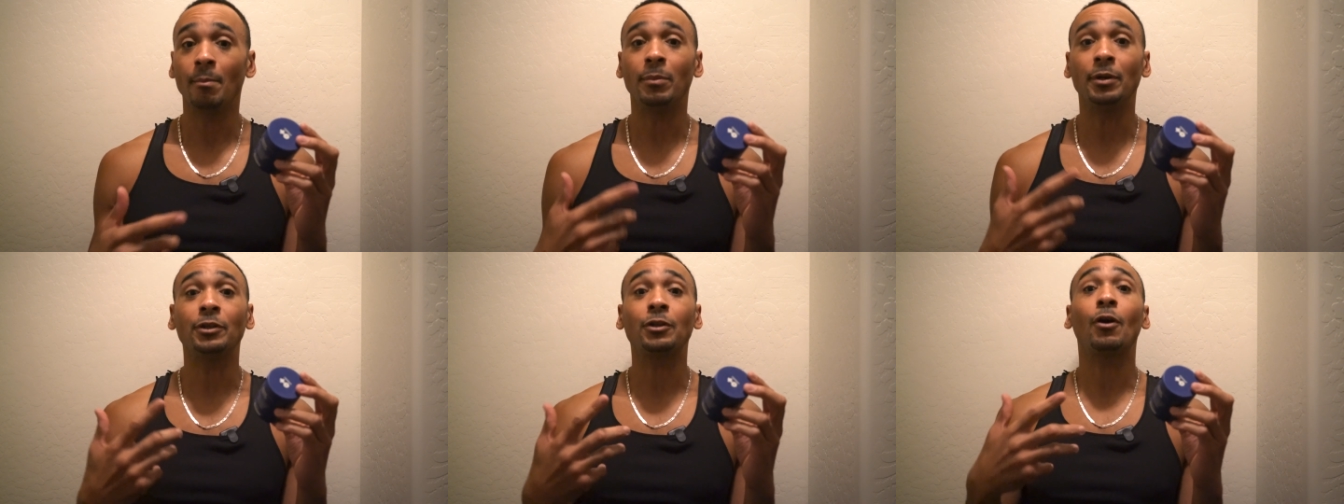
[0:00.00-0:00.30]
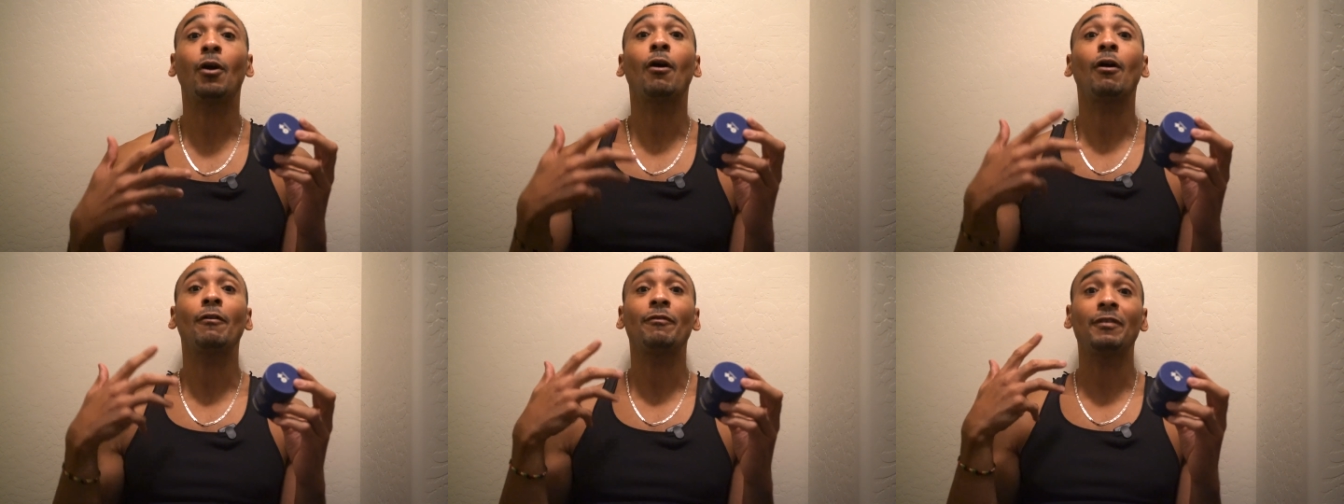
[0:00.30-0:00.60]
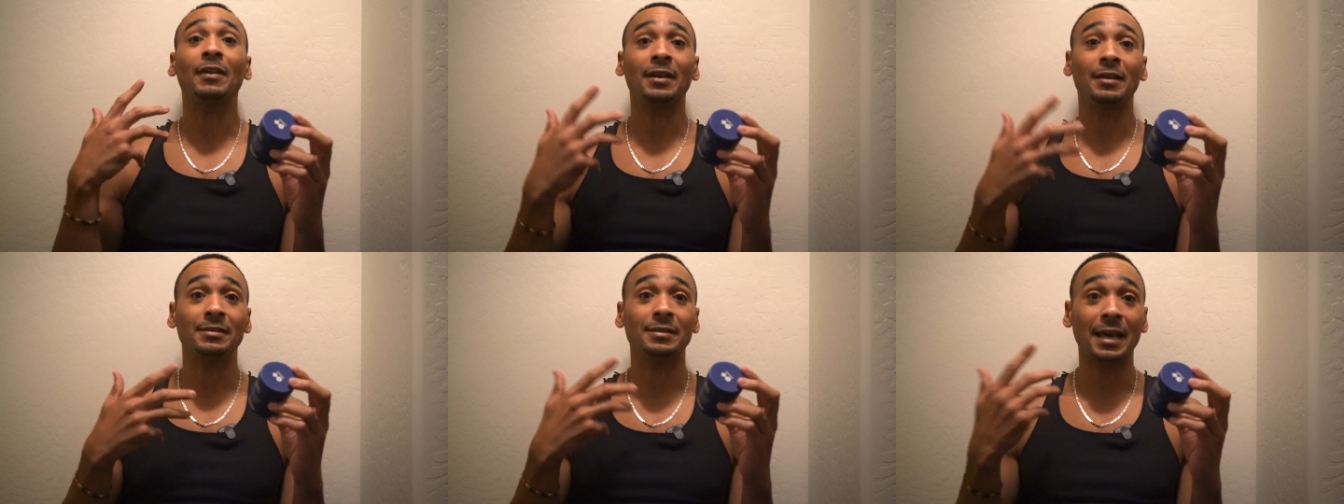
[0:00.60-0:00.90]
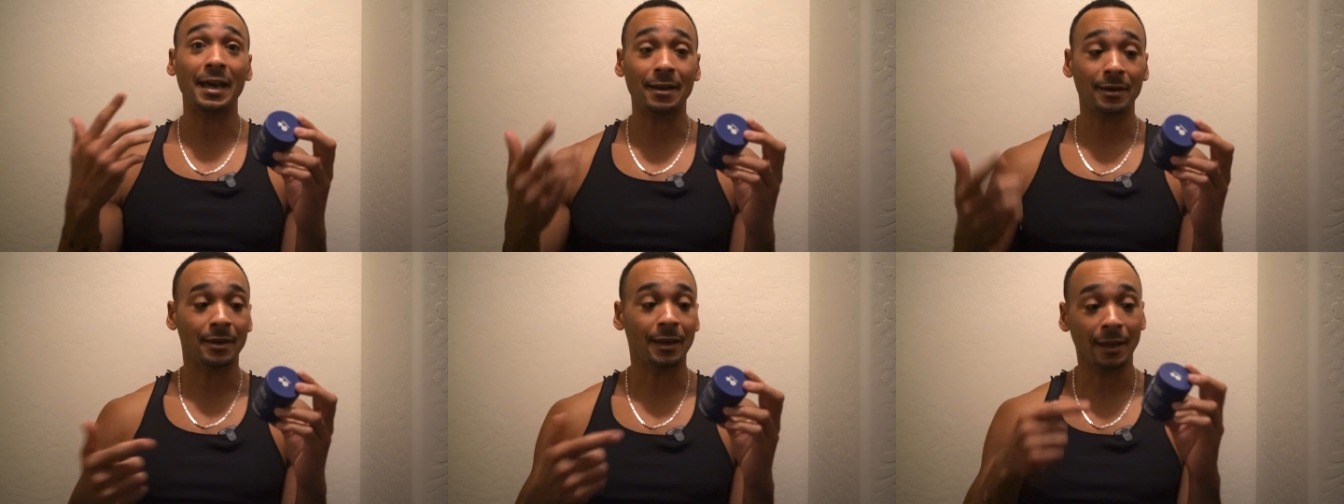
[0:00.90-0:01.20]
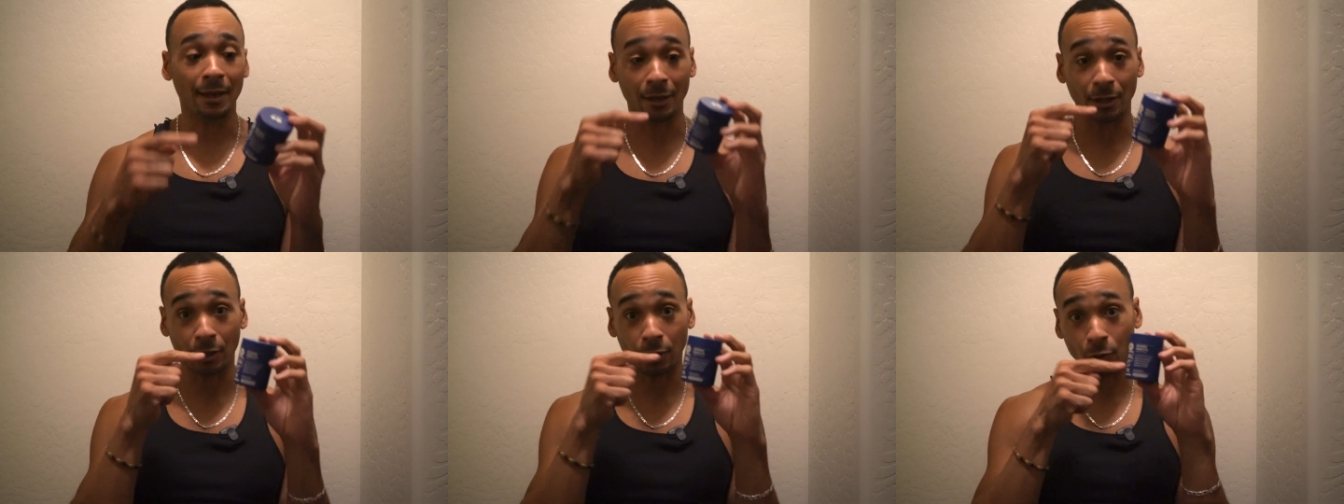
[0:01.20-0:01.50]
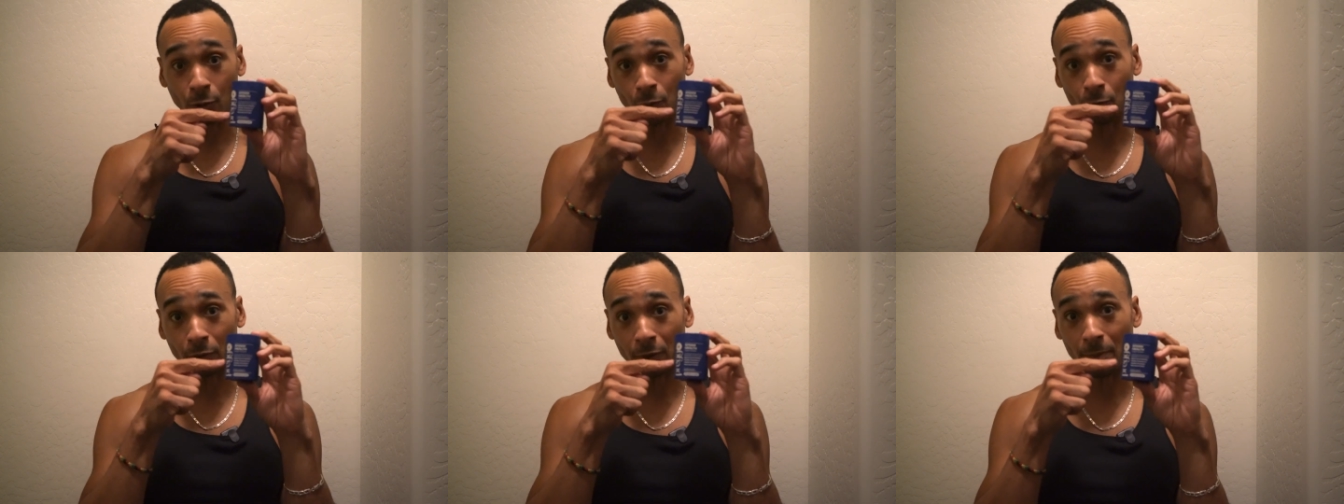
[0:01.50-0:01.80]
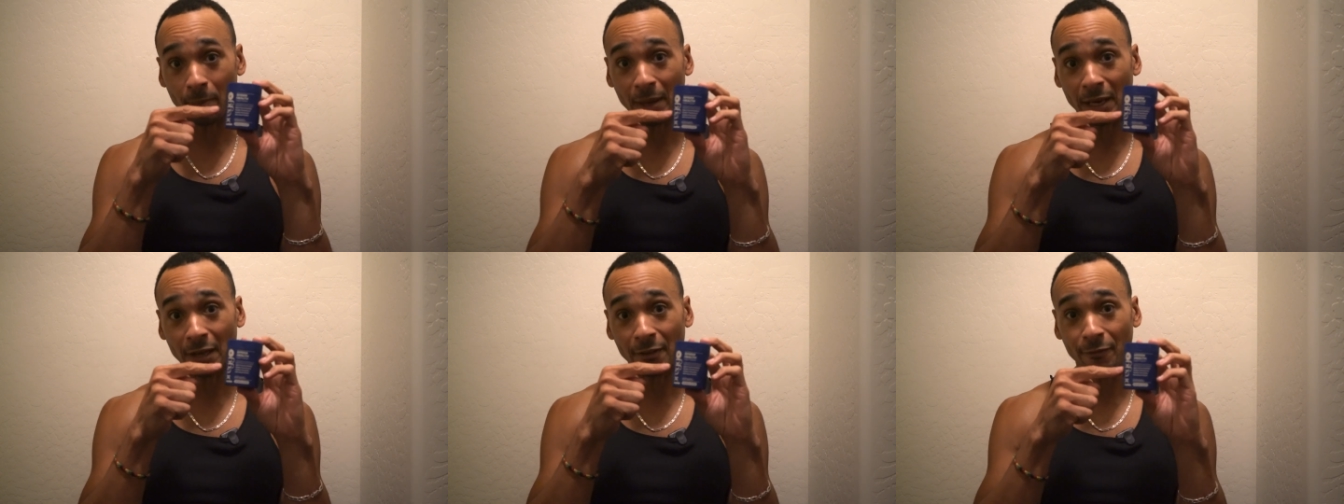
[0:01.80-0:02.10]
but there are things that include
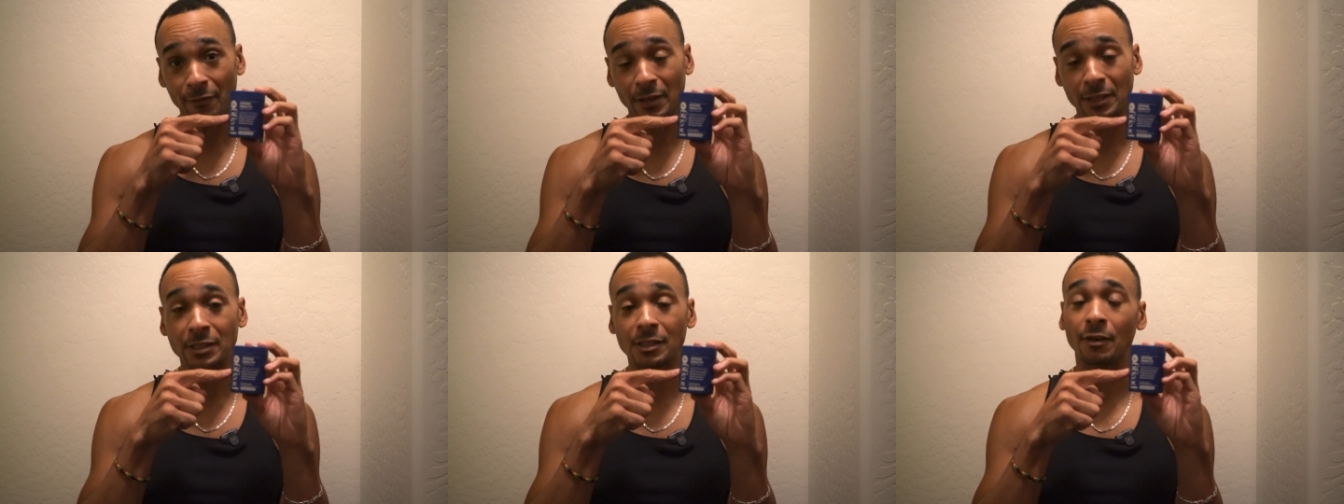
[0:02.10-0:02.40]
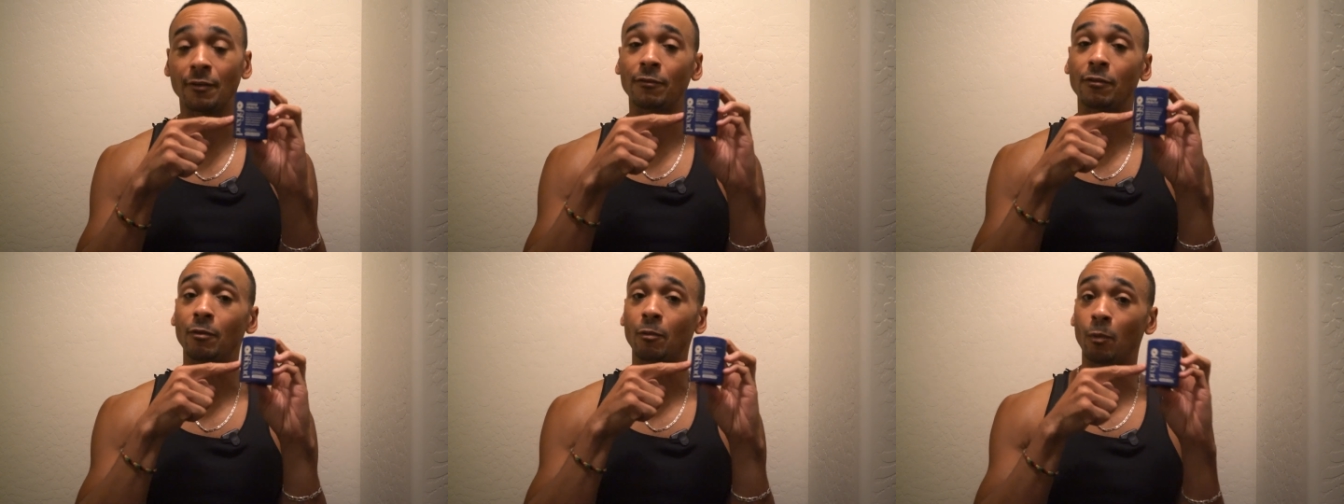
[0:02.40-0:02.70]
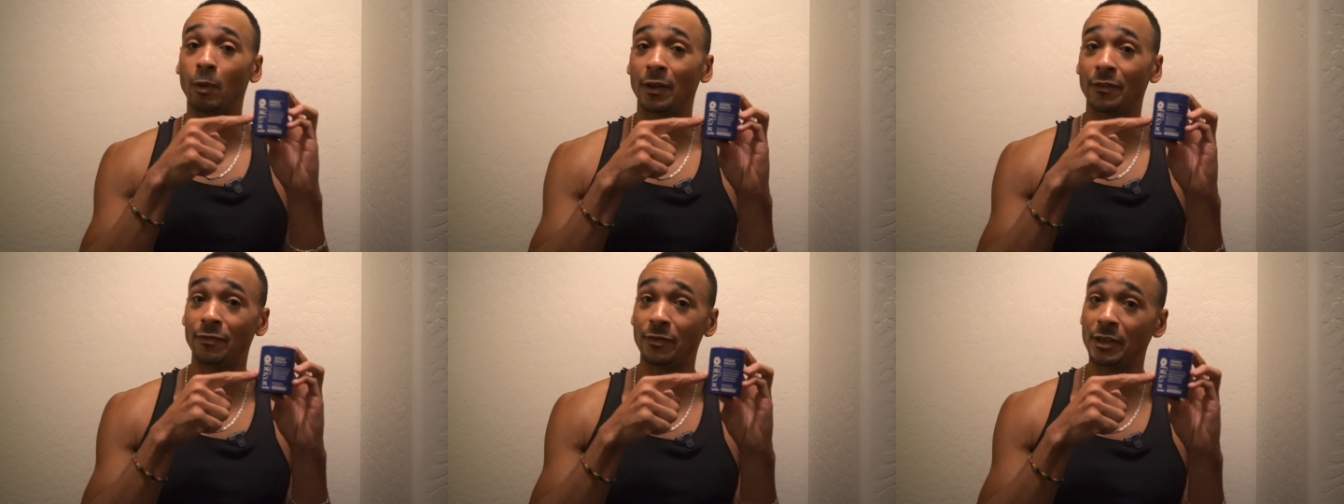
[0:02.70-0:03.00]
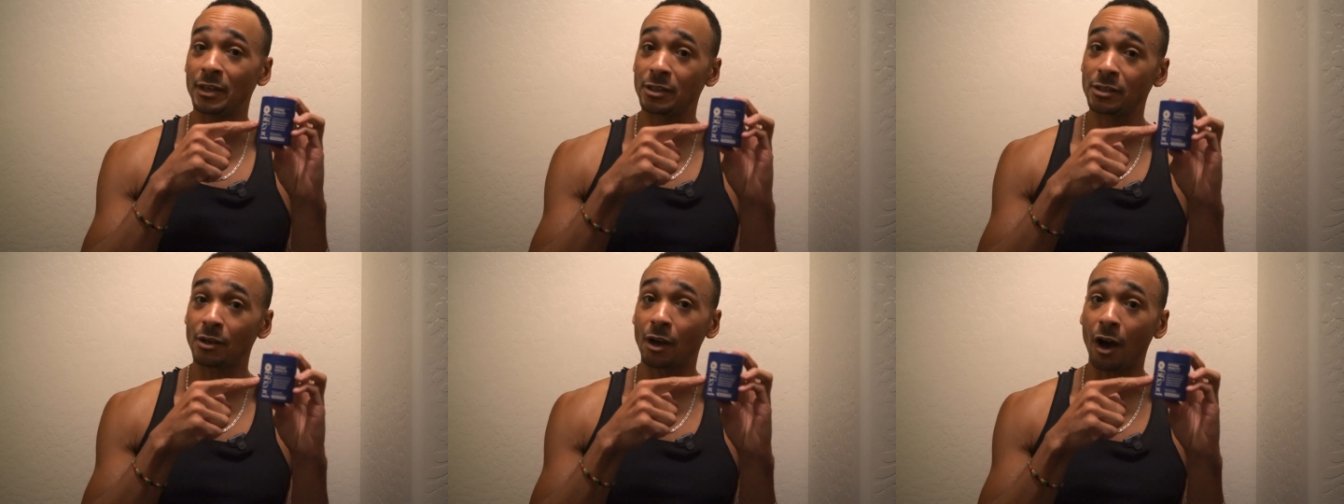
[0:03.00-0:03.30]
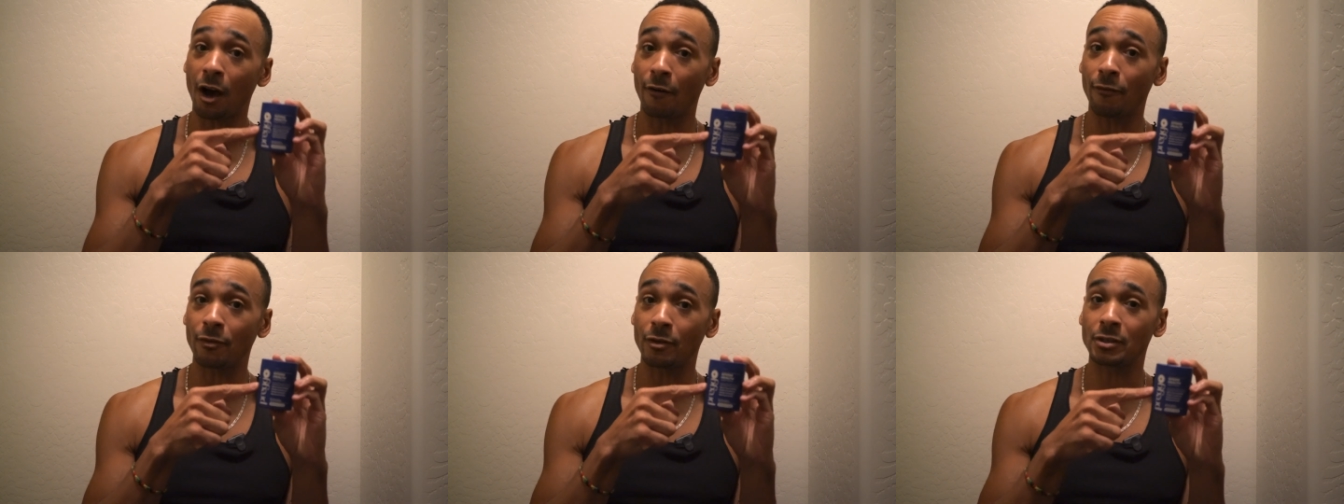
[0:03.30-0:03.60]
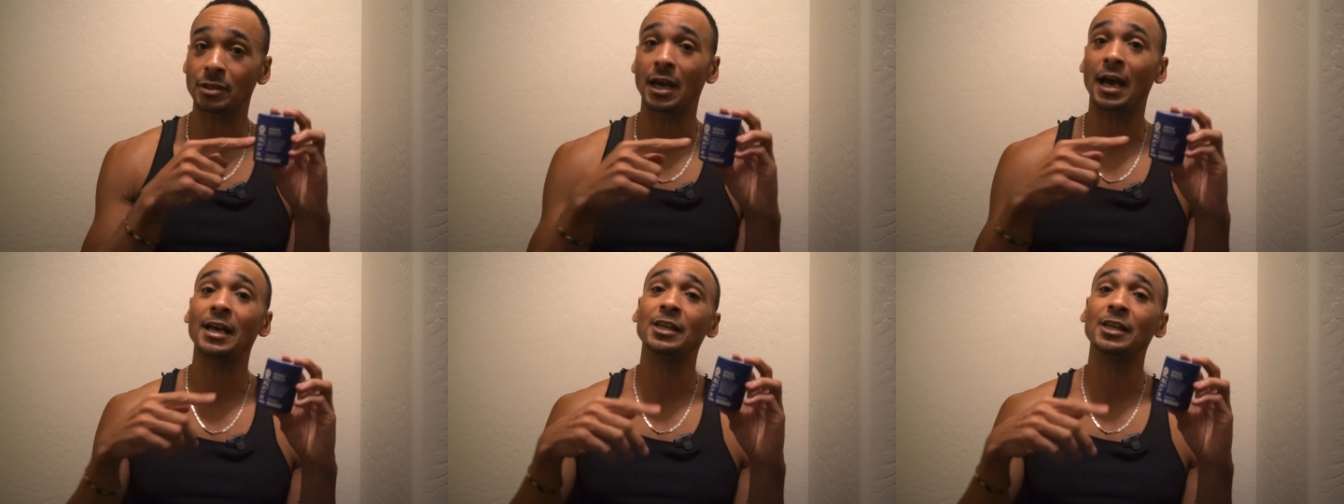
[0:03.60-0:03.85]
the benefits of what this offers,